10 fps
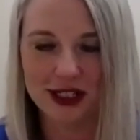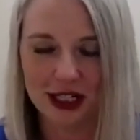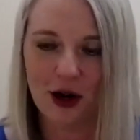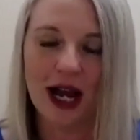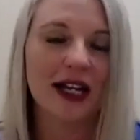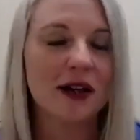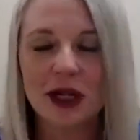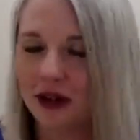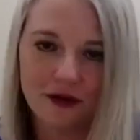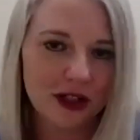I come
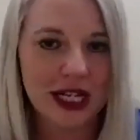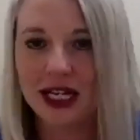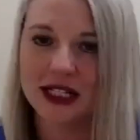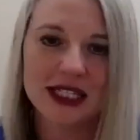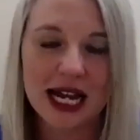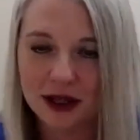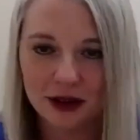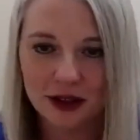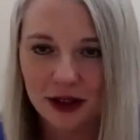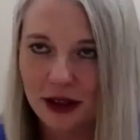here every day, and it's not
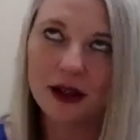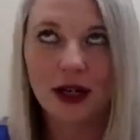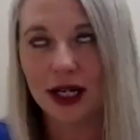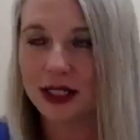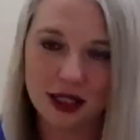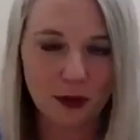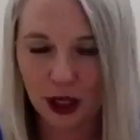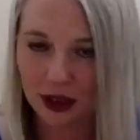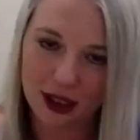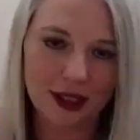I see the
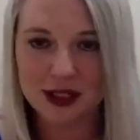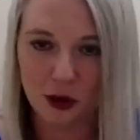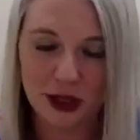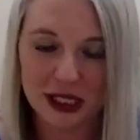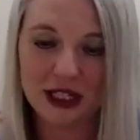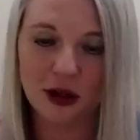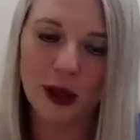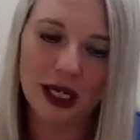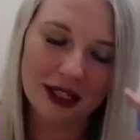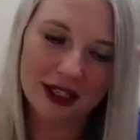parking, it's no big deal,
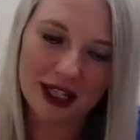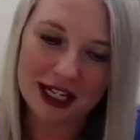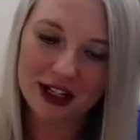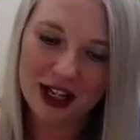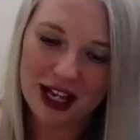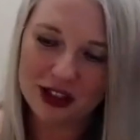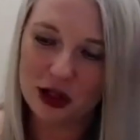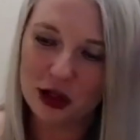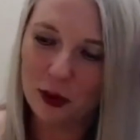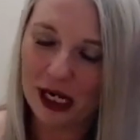but like as a
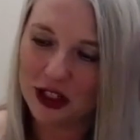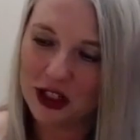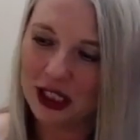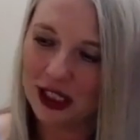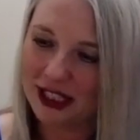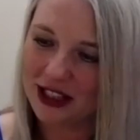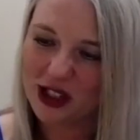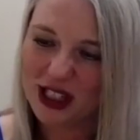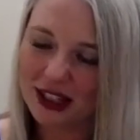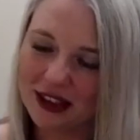new patient, like
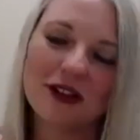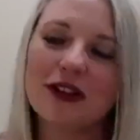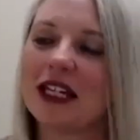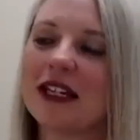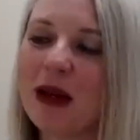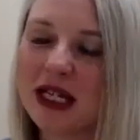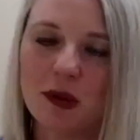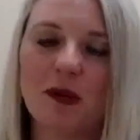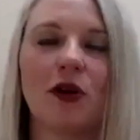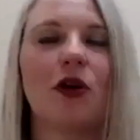just that little thing makes
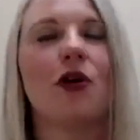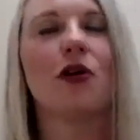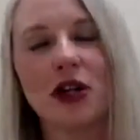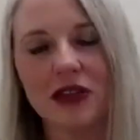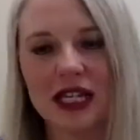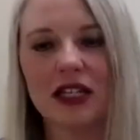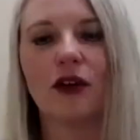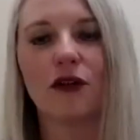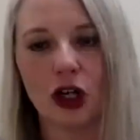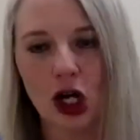people go, oh, good, thank you
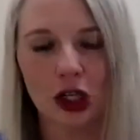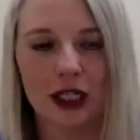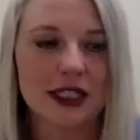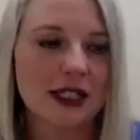for calling.